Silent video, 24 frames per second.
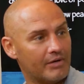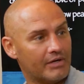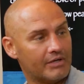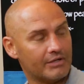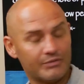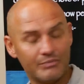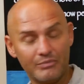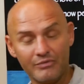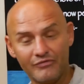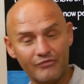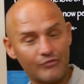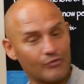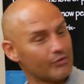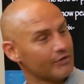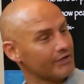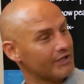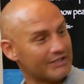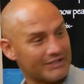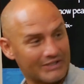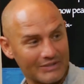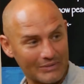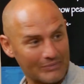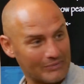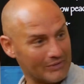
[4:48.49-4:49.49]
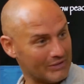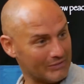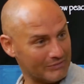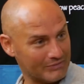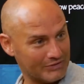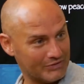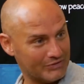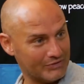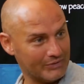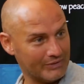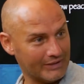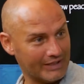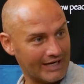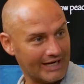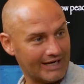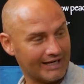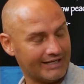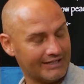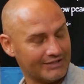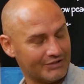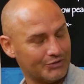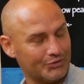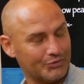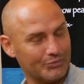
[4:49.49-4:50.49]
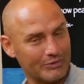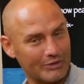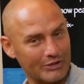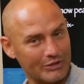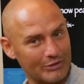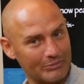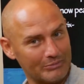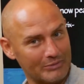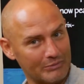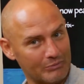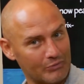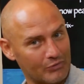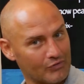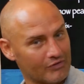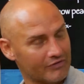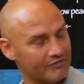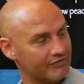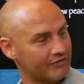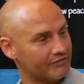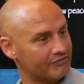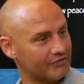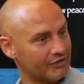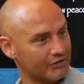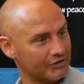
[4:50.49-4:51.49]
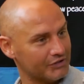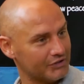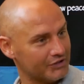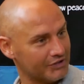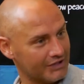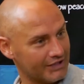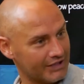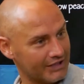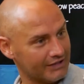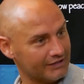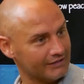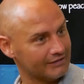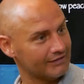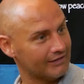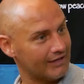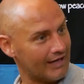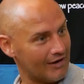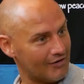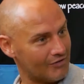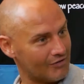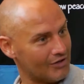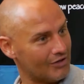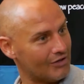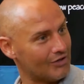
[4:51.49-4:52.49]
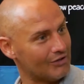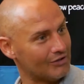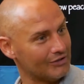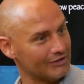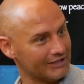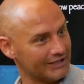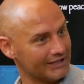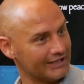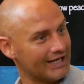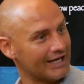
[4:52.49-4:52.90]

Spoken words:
Because before, that's not what I was doing. I guess you would call me more of a functioning alcoholic.